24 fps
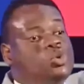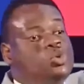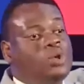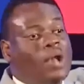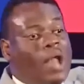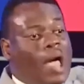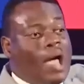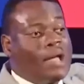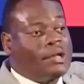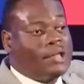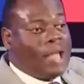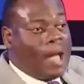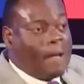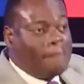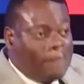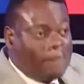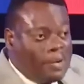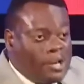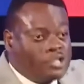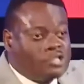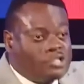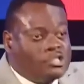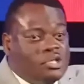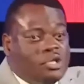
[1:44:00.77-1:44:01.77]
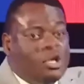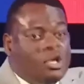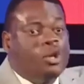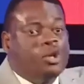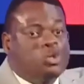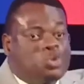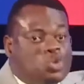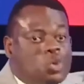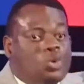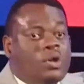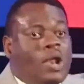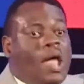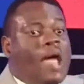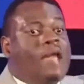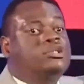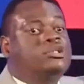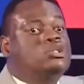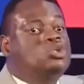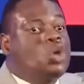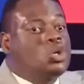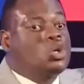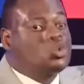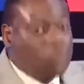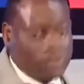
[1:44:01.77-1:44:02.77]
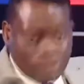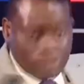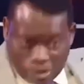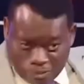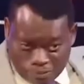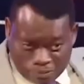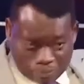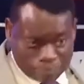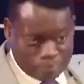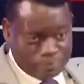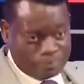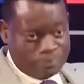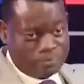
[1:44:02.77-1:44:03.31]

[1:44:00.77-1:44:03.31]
to lie. The ability to lie is not with him.